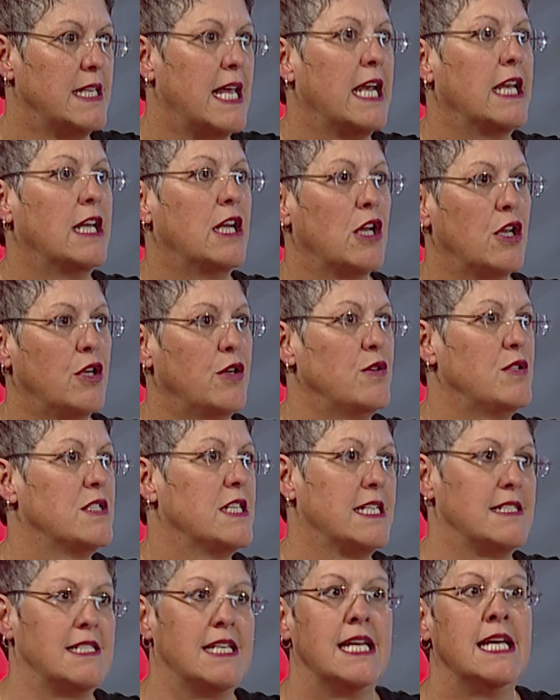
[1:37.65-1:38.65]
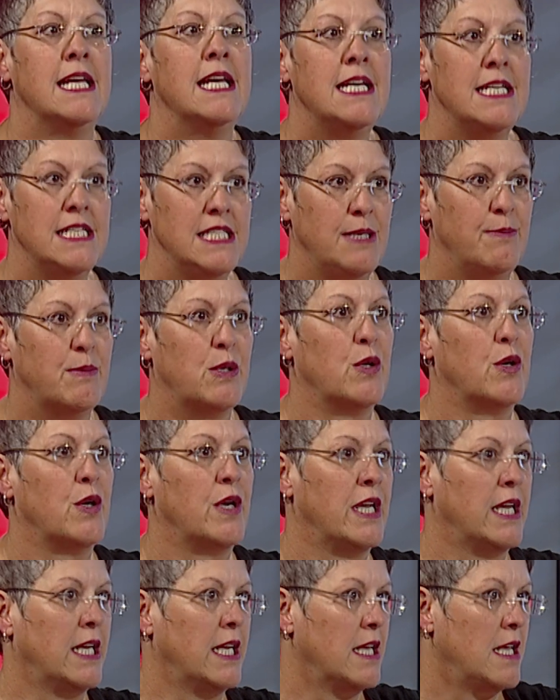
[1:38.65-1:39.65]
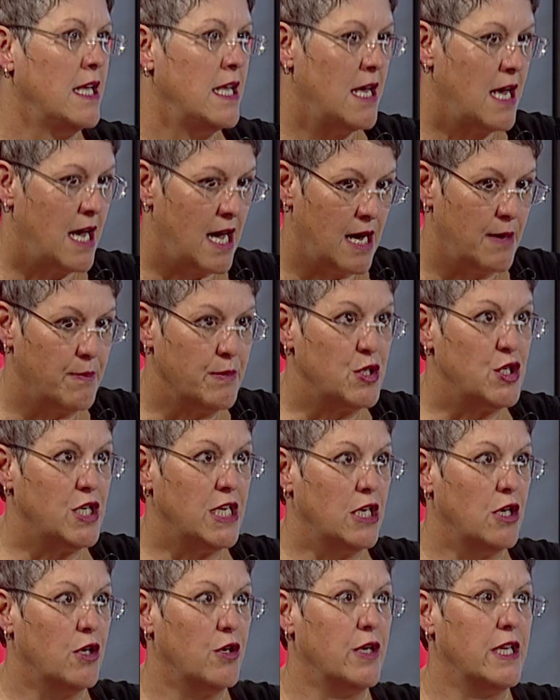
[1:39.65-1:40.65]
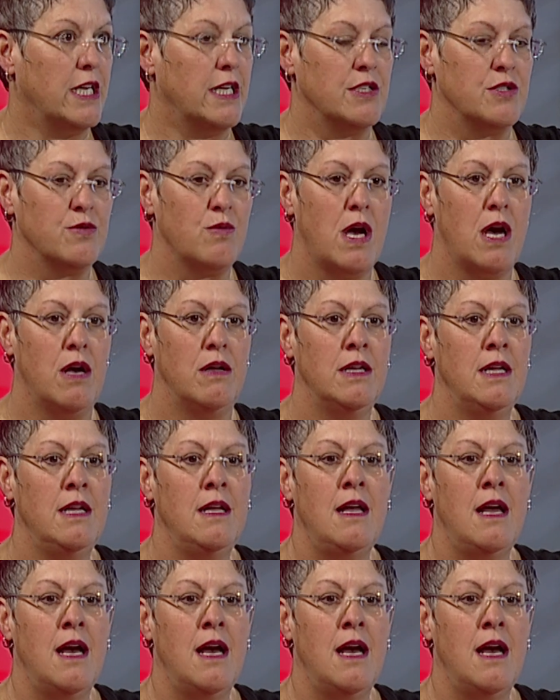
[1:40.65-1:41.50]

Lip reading: And that includes, let's say, deep learning, machine learning as well.